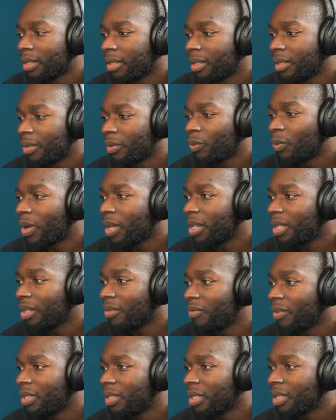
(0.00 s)
Why did it
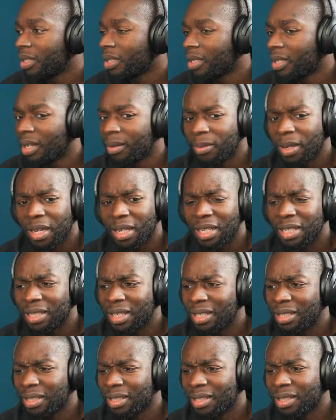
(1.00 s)
reset? Did I make any
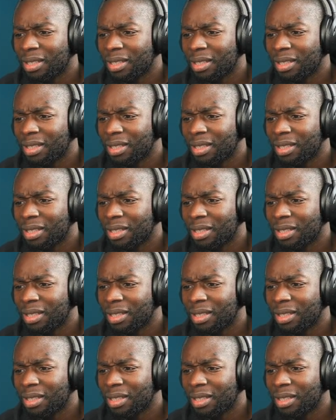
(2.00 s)
changes?